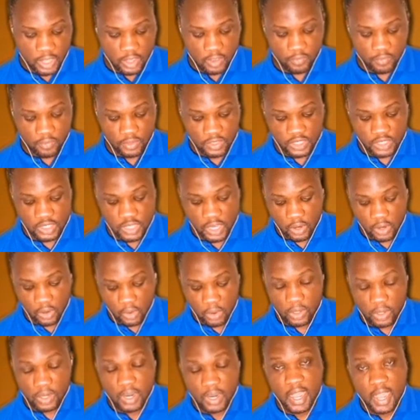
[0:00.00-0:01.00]
If you see a
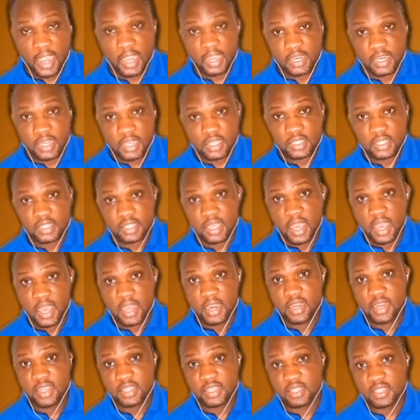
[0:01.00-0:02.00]
chord like this,
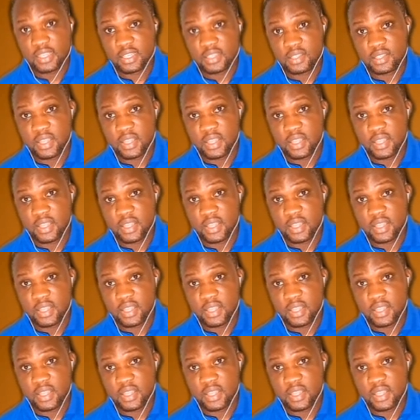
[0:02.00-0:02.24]
this is